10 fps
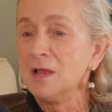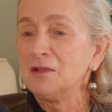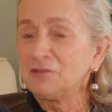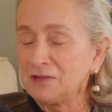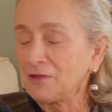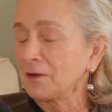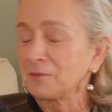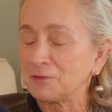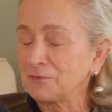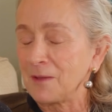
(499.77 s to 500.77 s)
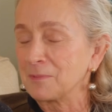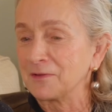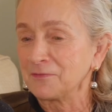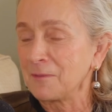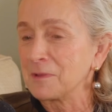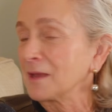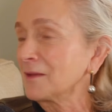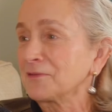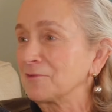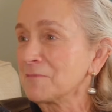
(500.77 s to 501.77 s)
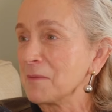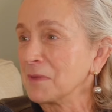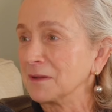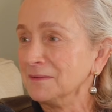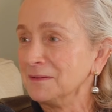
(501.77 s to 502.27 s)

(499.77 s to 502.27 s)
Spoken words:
She turned up, she was fabulous, Fabienne, I still remember.